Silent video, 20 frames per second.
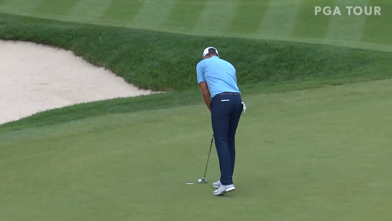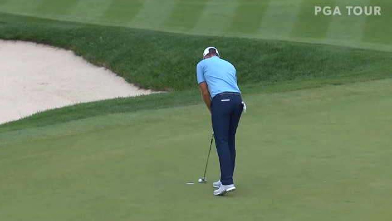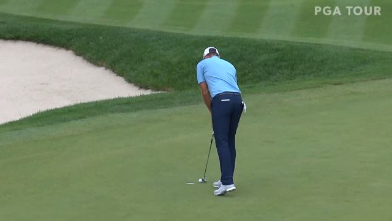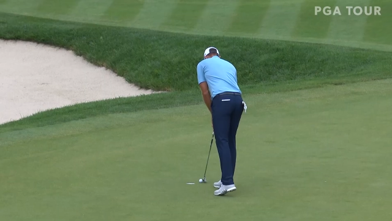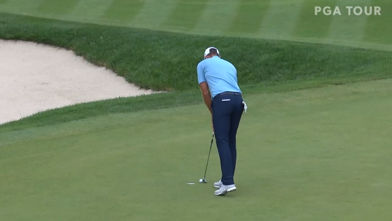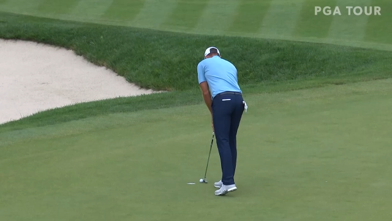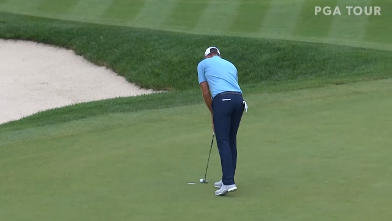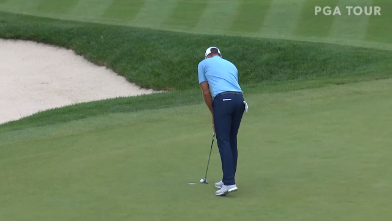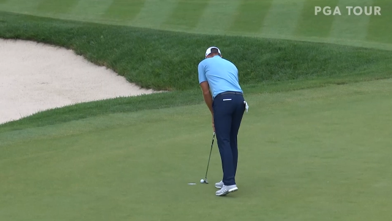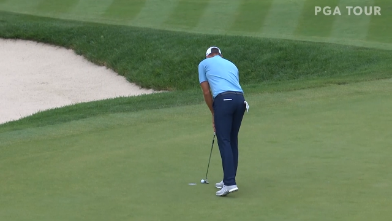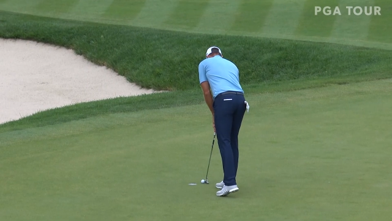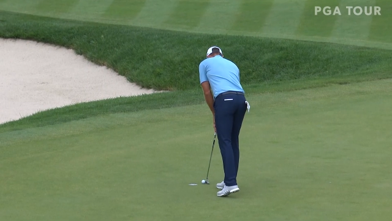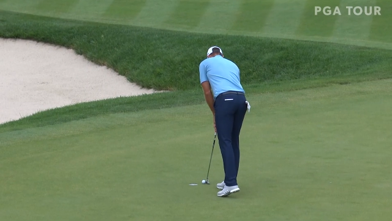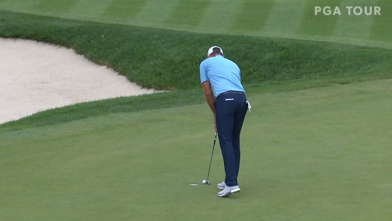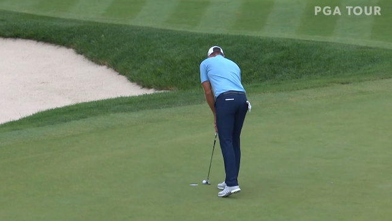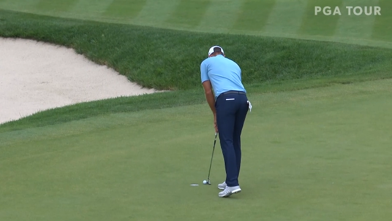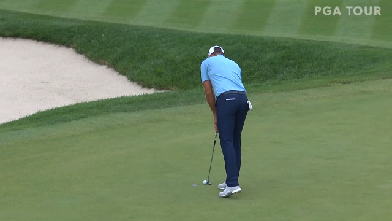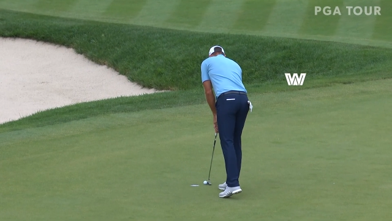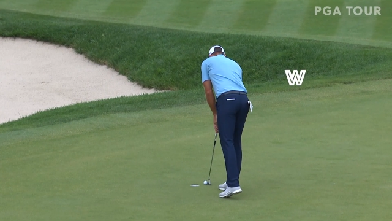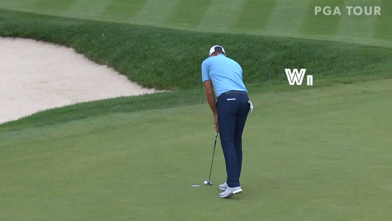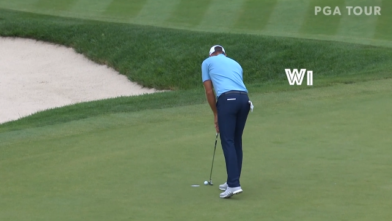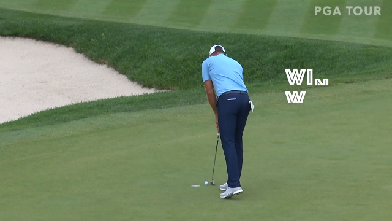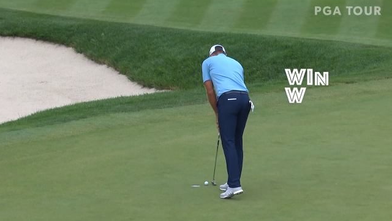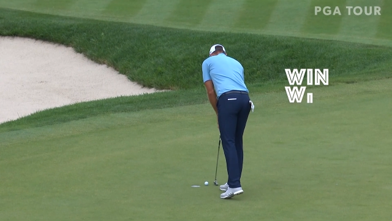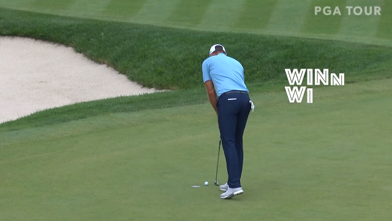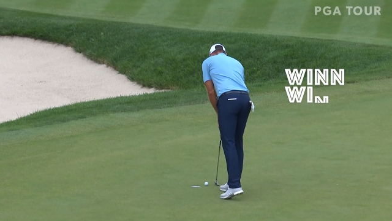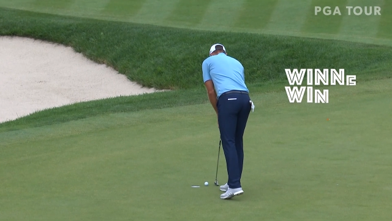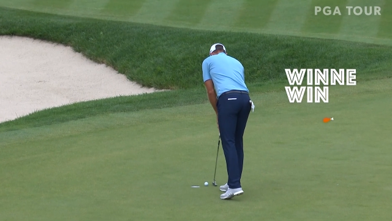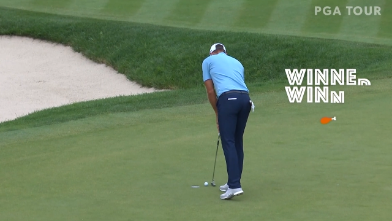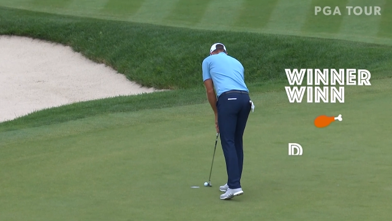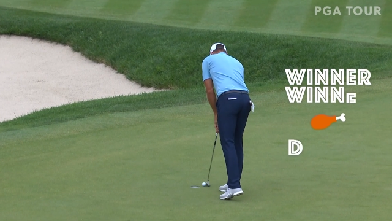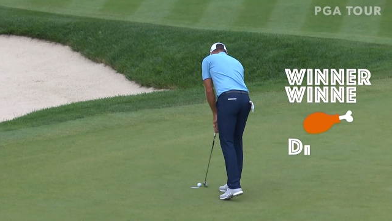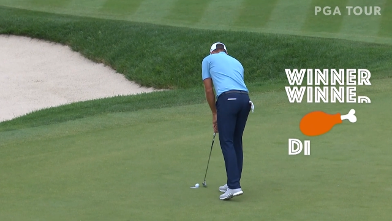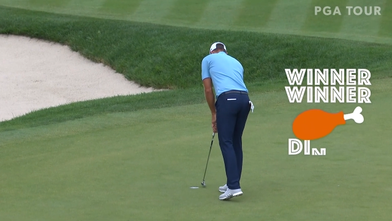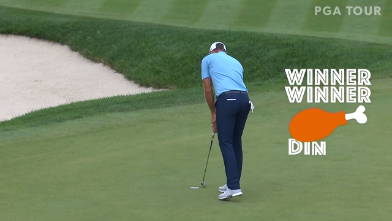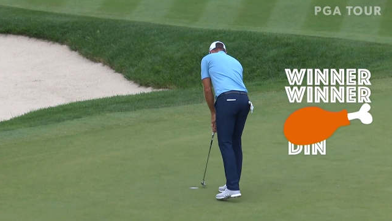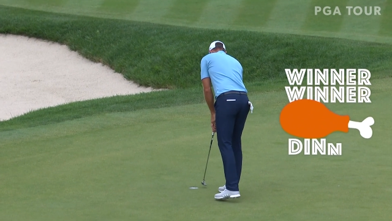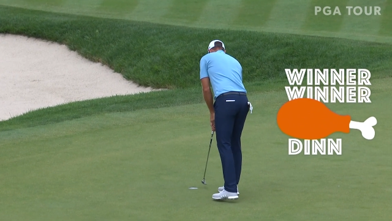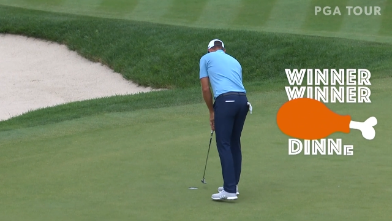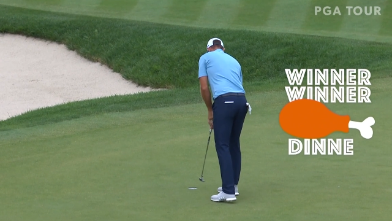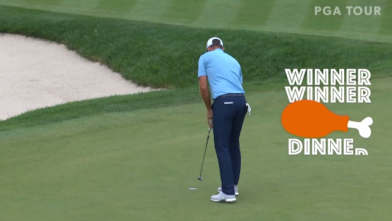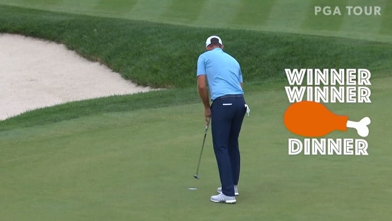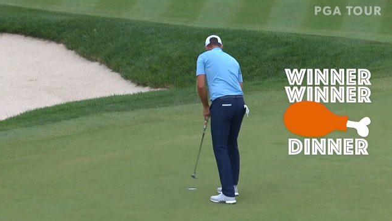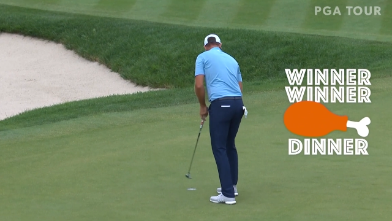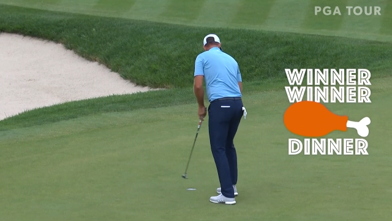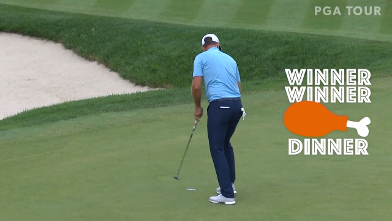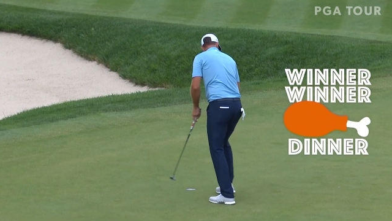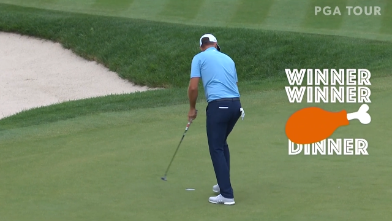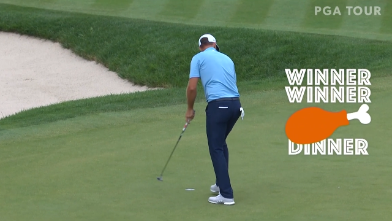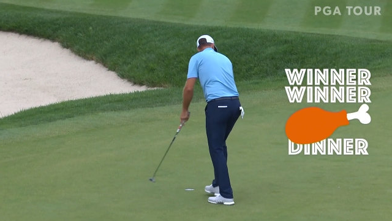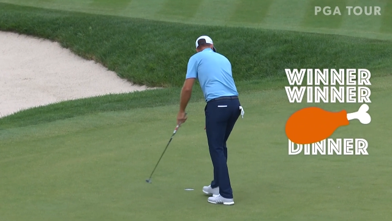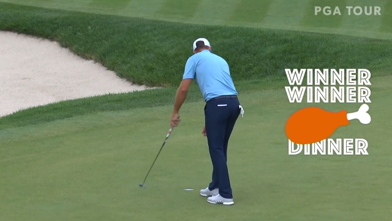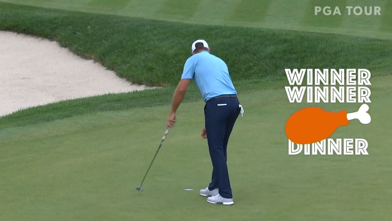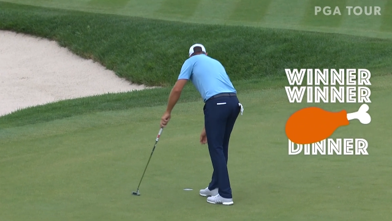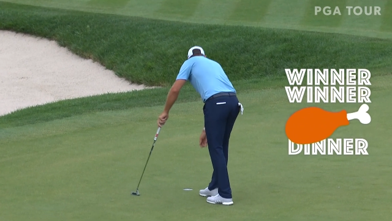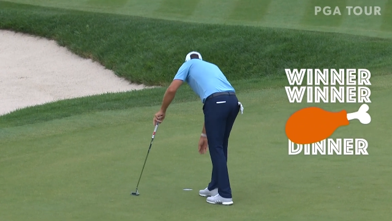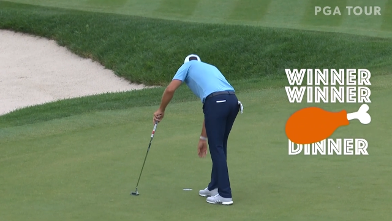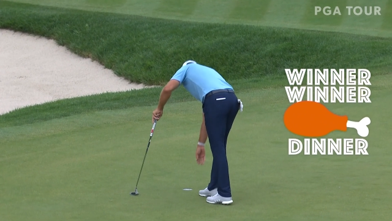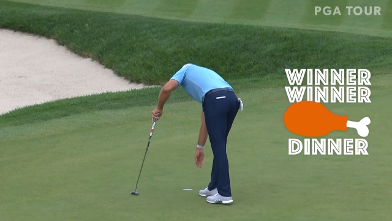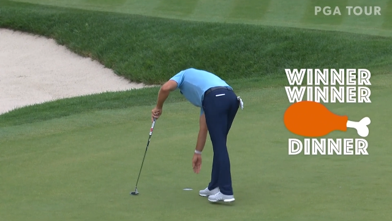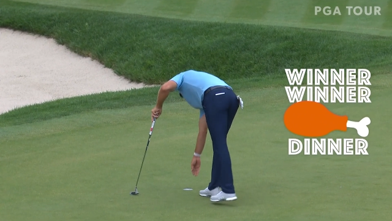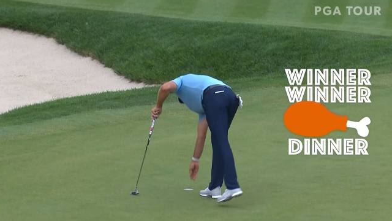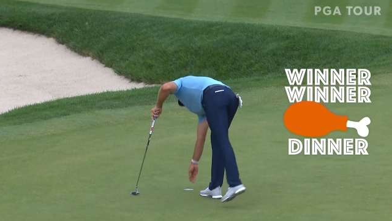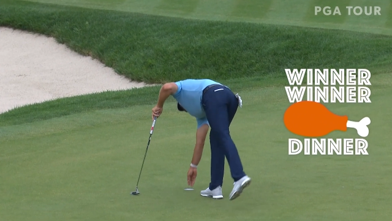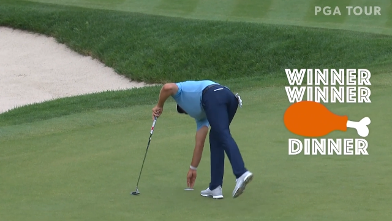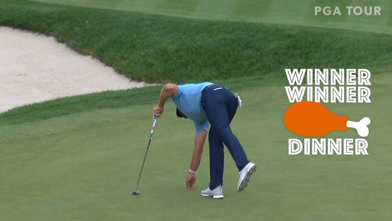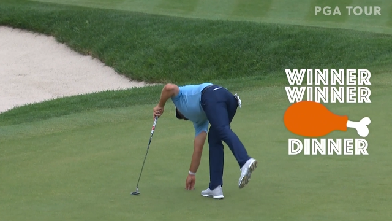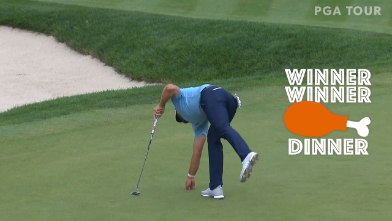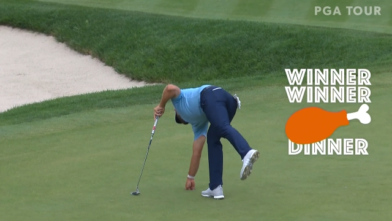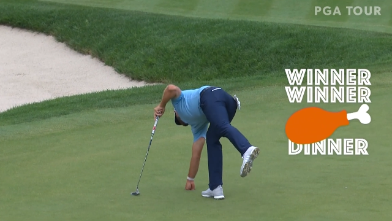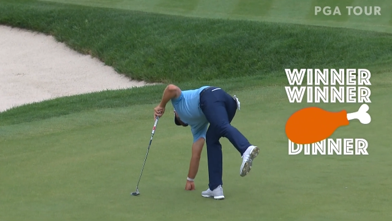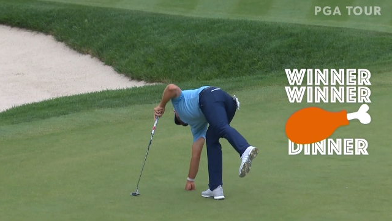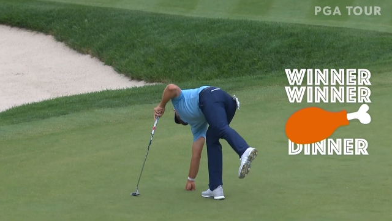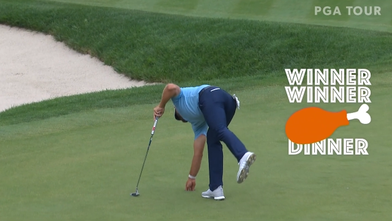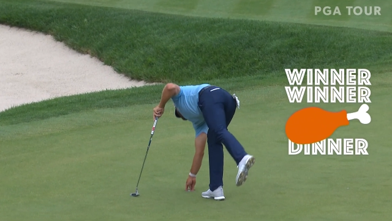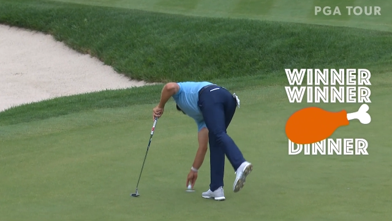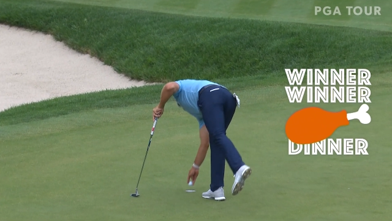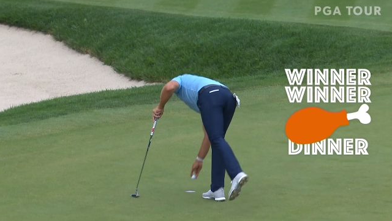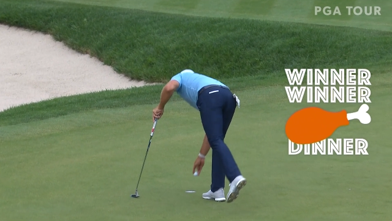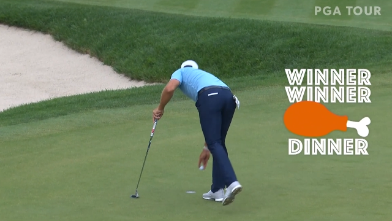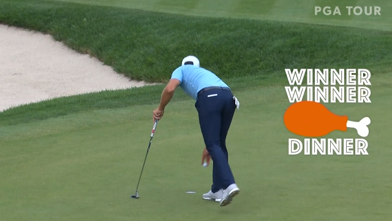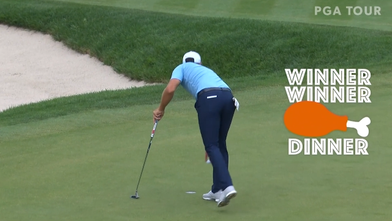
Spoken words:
No face is visible, so there are no lips to read.